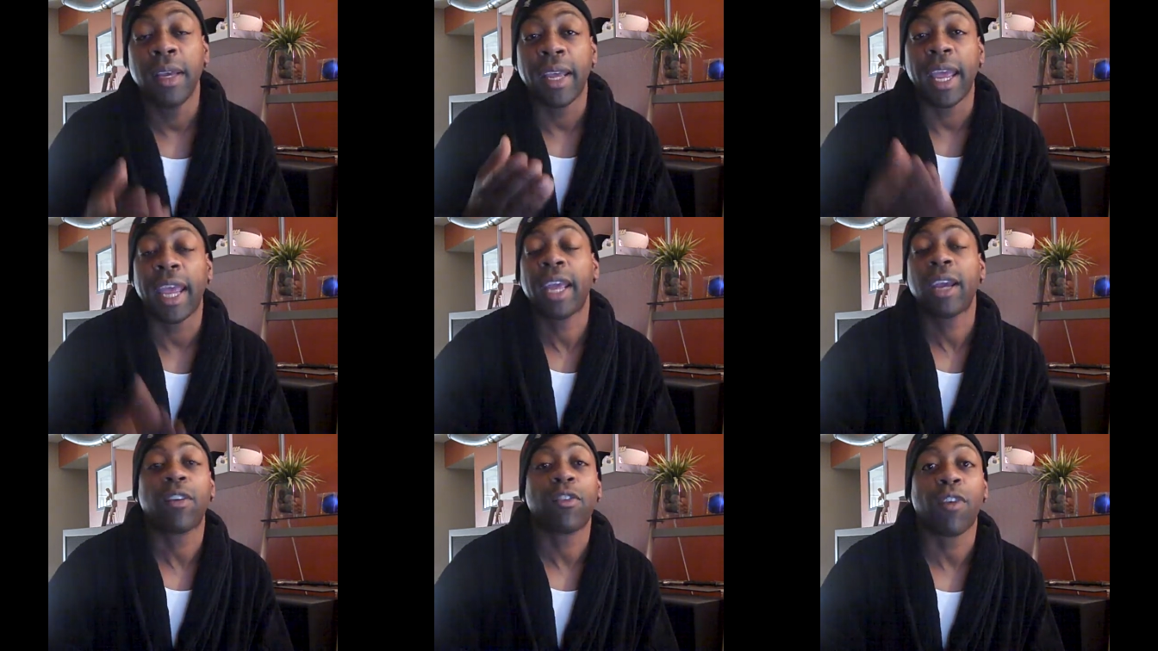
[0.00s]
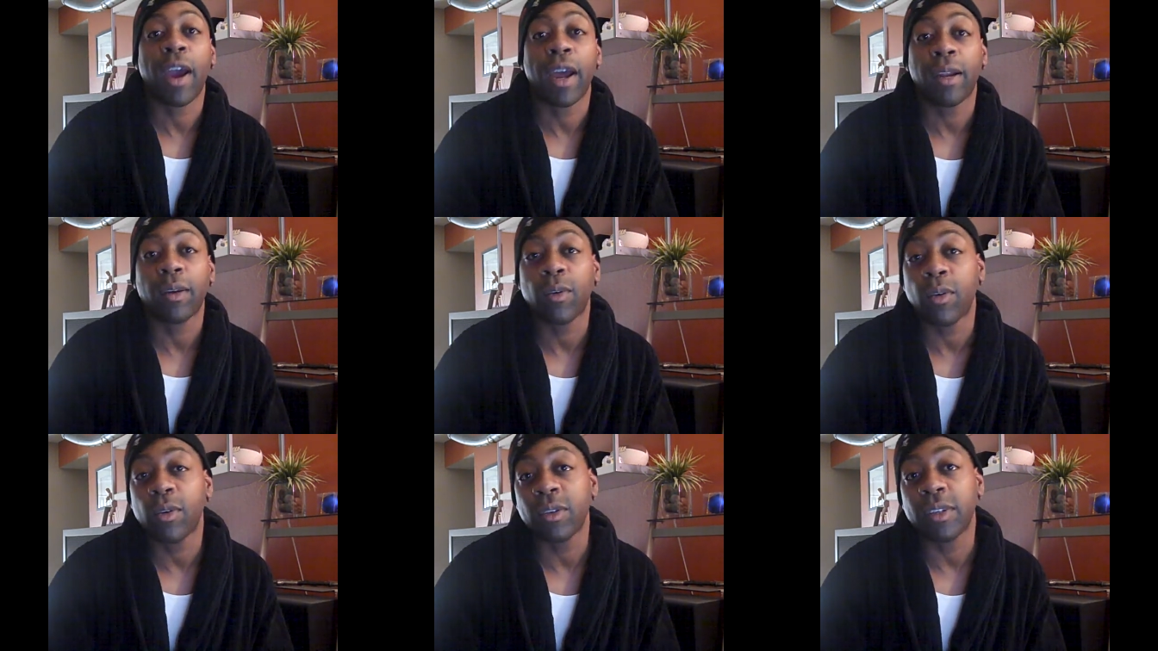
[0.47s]

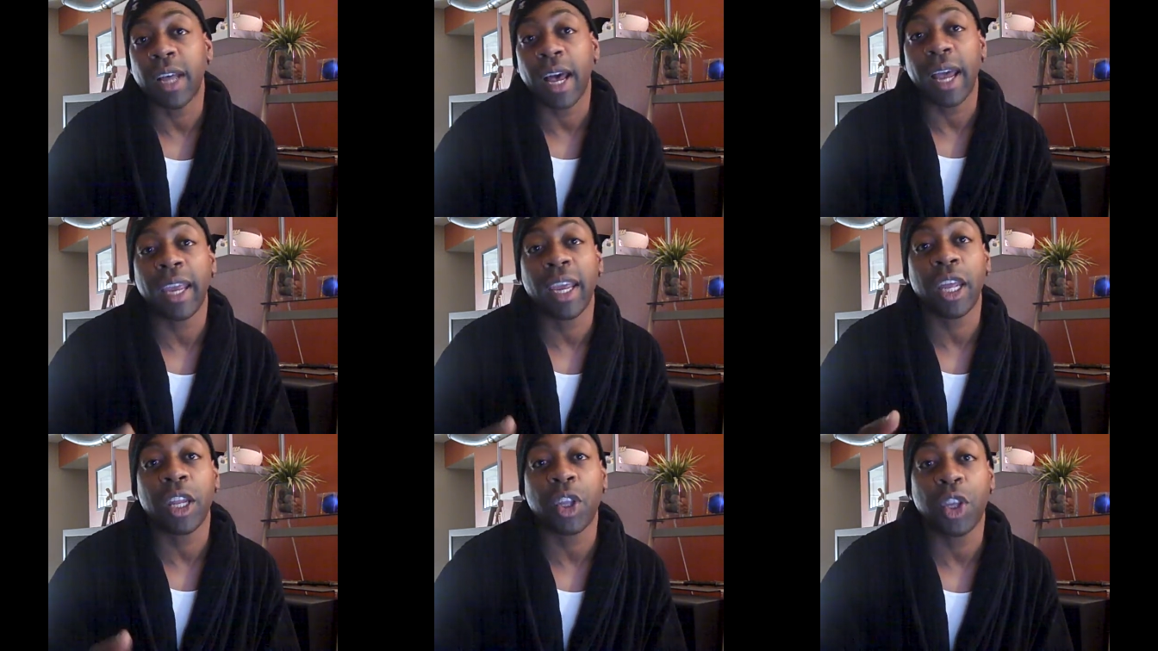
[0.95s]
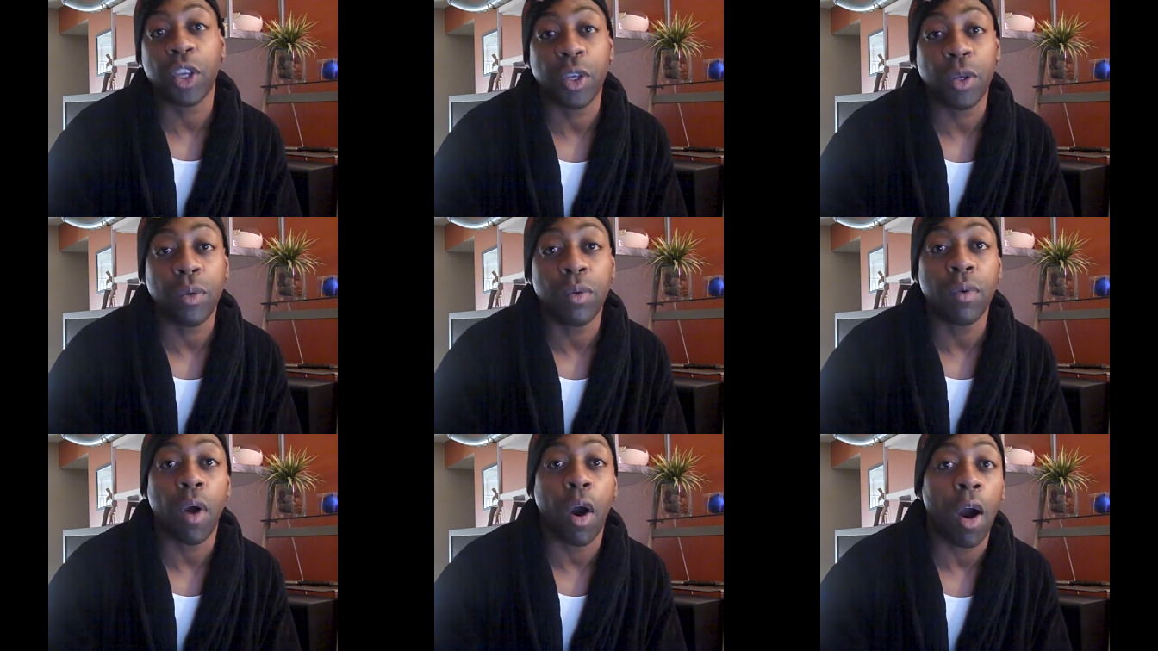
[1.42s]
Inqronicles, I N
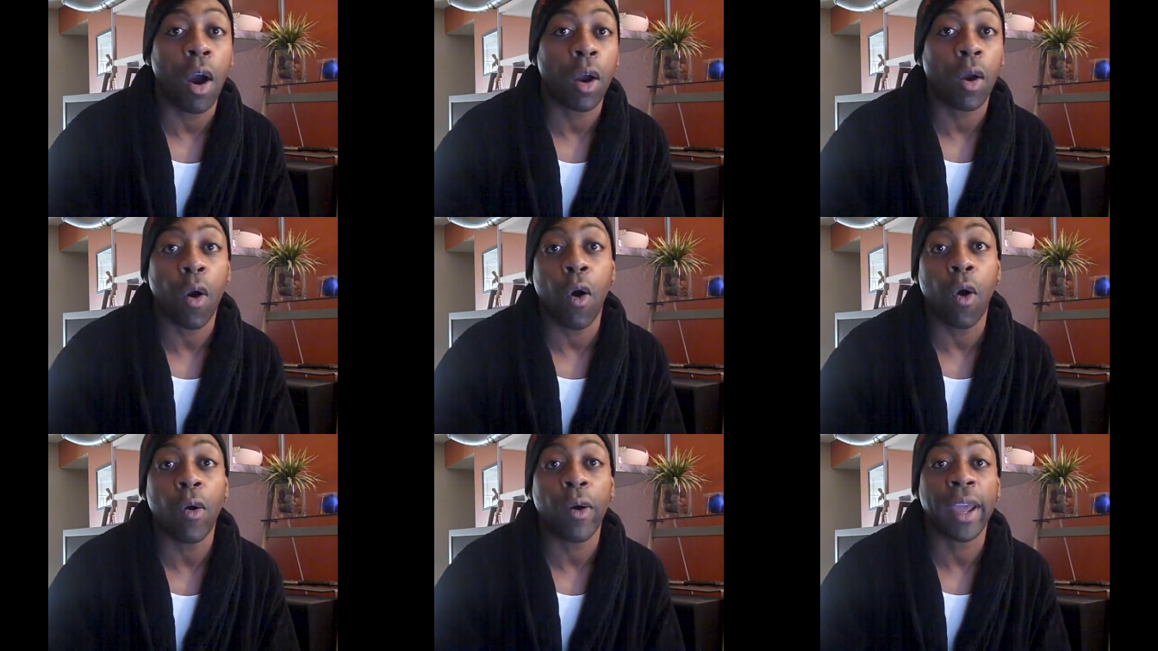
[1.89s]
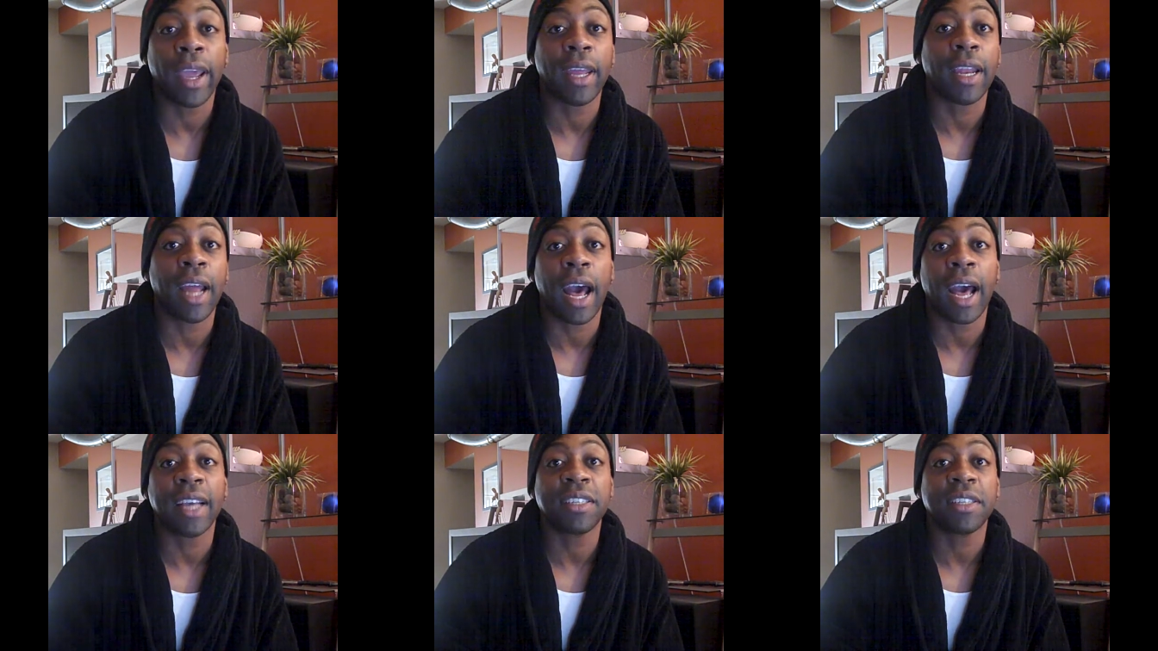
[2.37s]
Q R O N
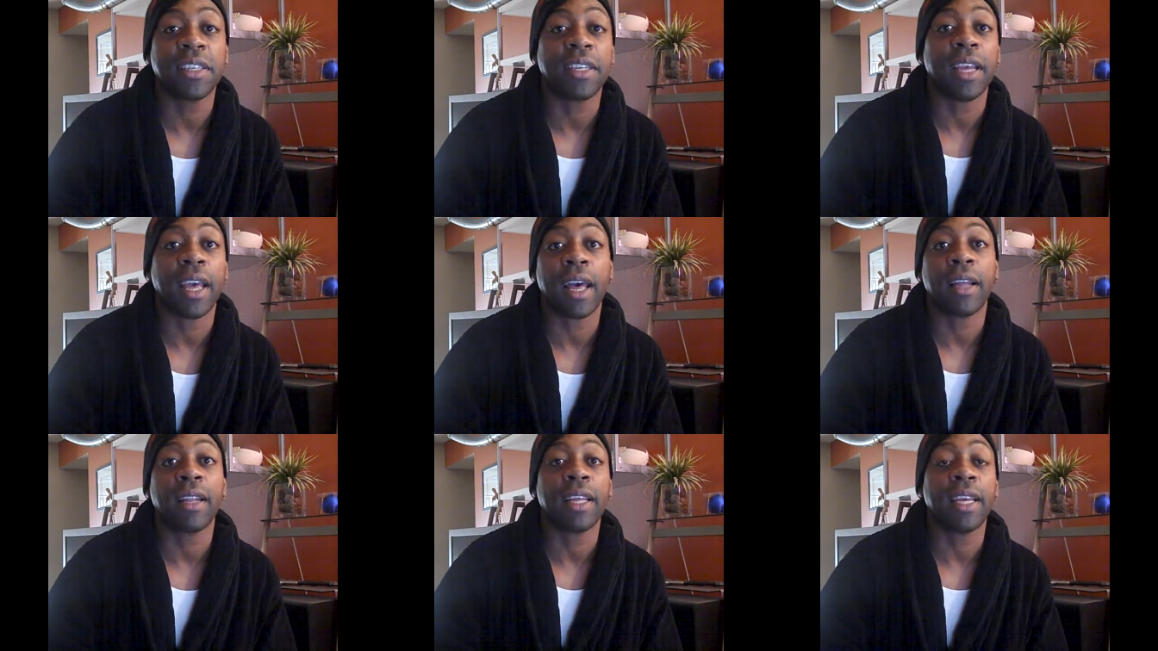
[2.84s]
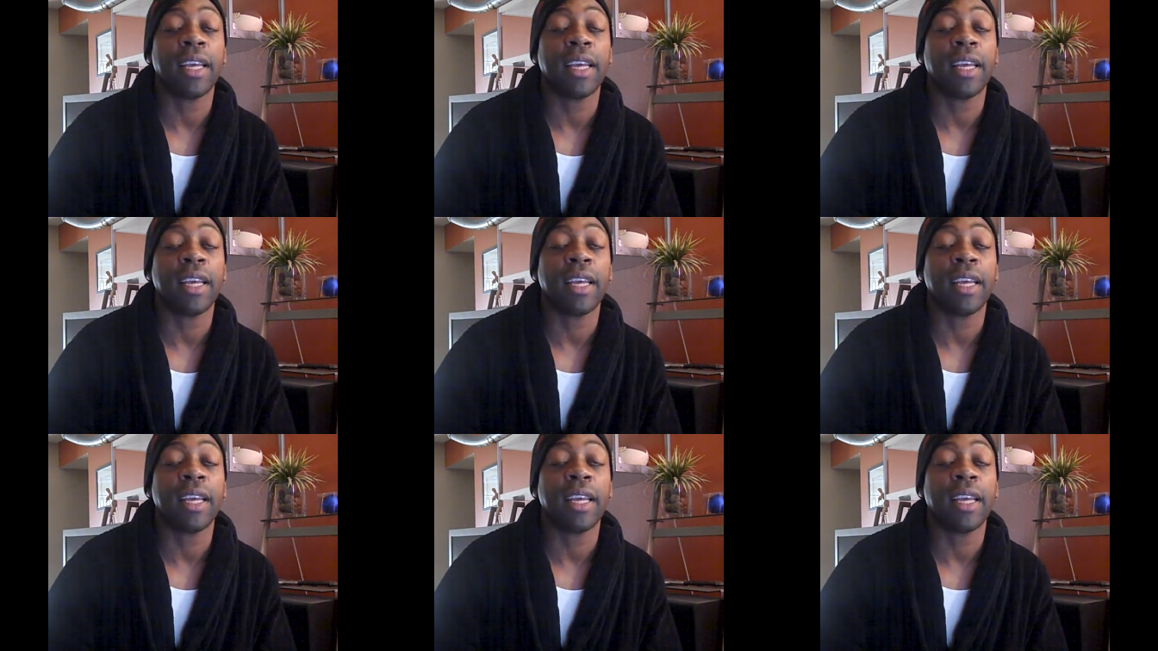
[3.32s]
I C L